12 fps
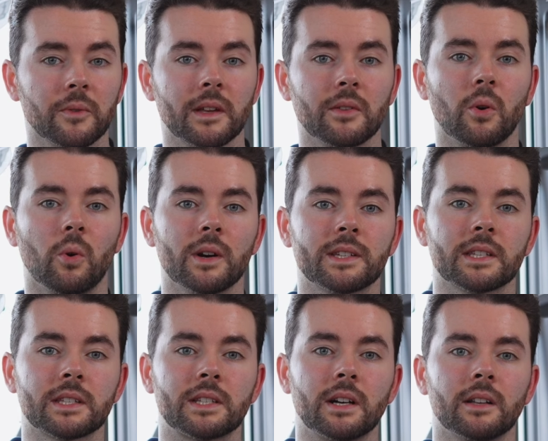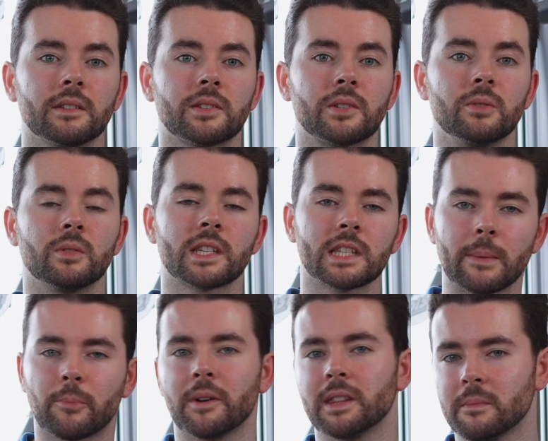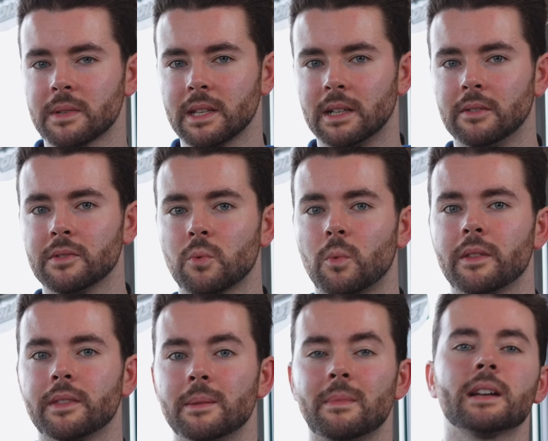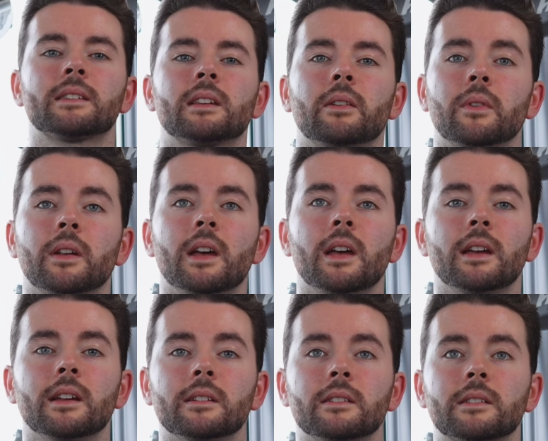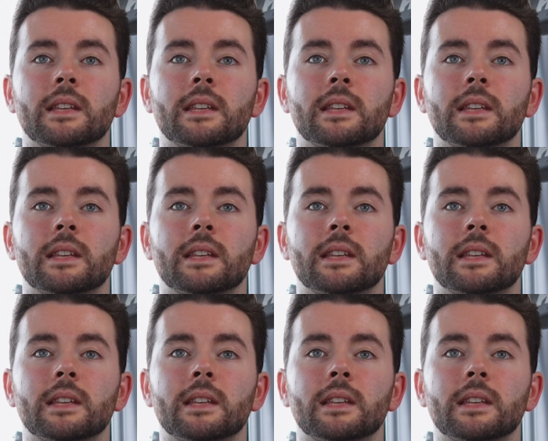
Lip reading: thing that Hoist has done to separate themselves with the Mi7 is